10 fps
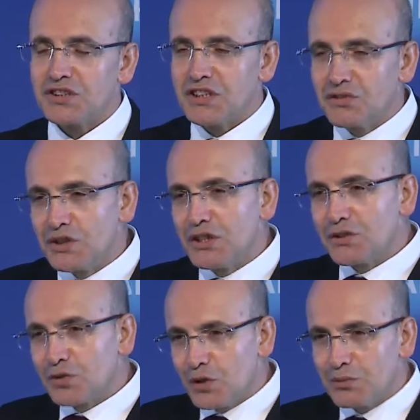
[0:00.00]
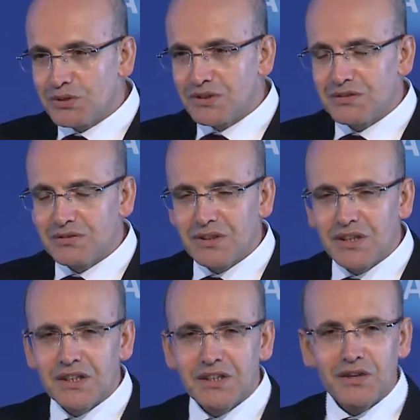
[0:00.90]
in real terms,
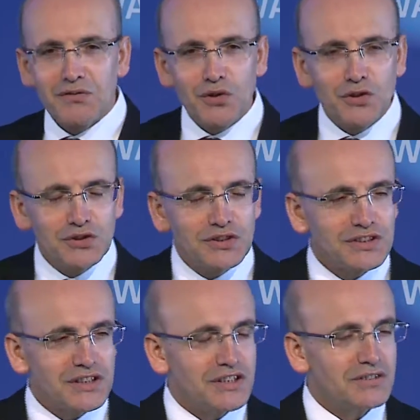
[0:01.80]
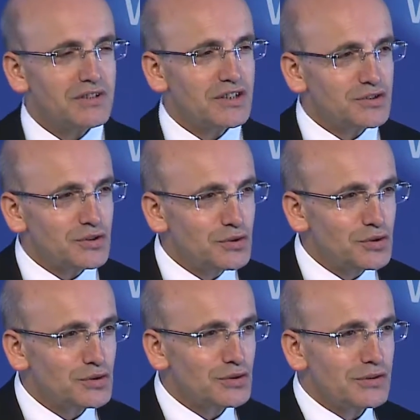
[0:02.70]
convergence in institutional,